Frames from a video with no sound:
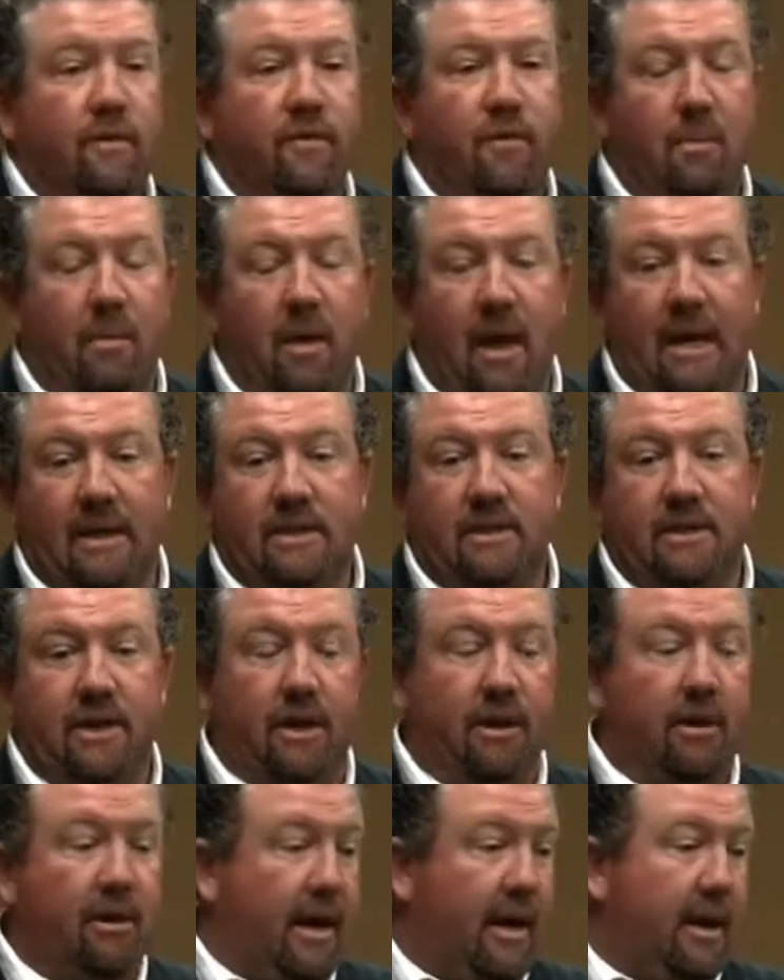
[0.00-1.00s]
from last
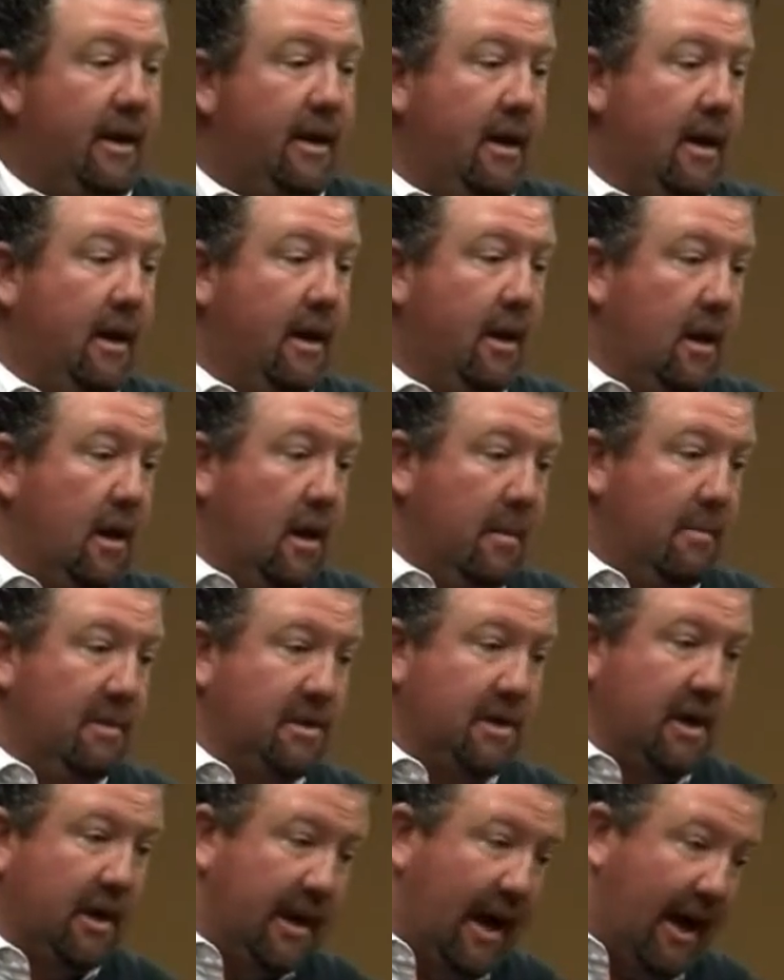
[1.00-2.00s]
year, and
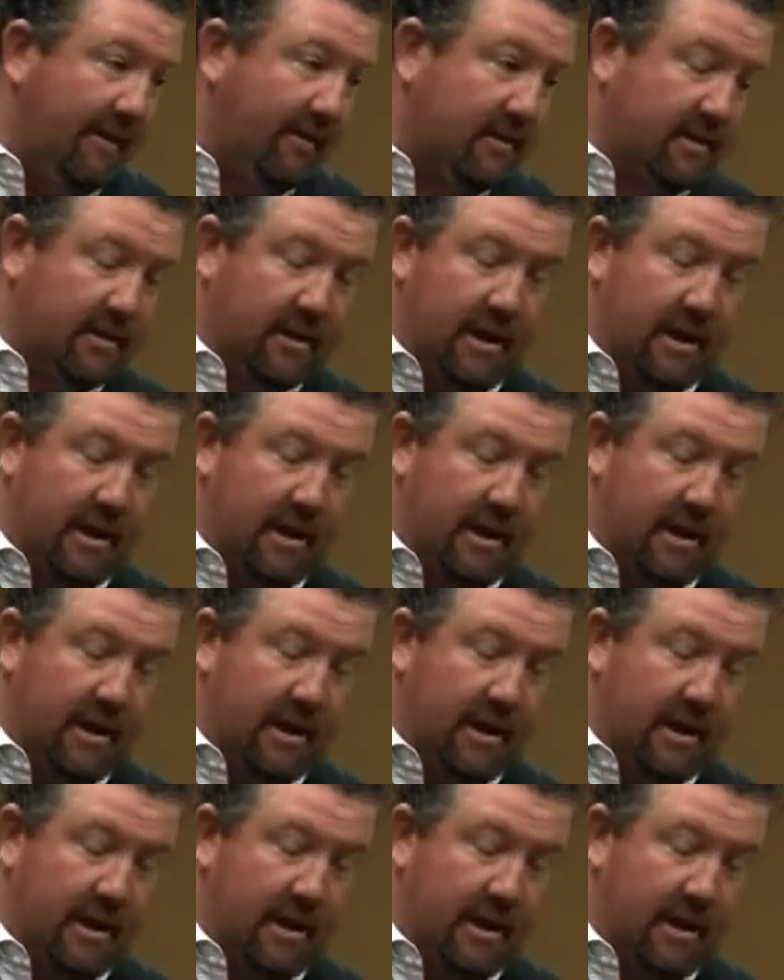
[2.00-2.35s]
Michelle Davis,